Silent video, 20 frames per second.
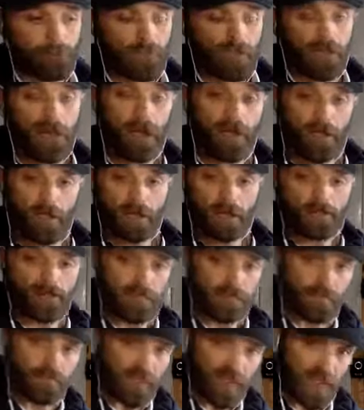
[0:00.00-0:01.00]
a guardian of
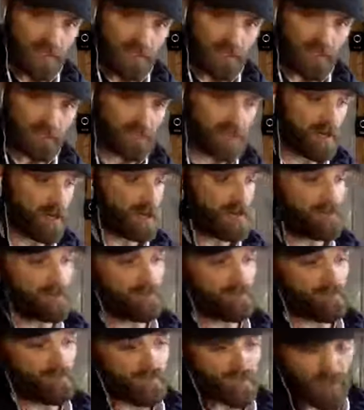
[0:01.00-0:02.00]
the vagueness, a
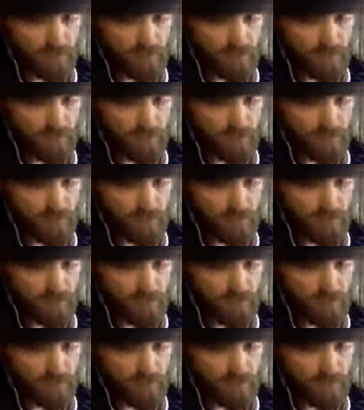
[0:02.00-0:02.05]
guardian of the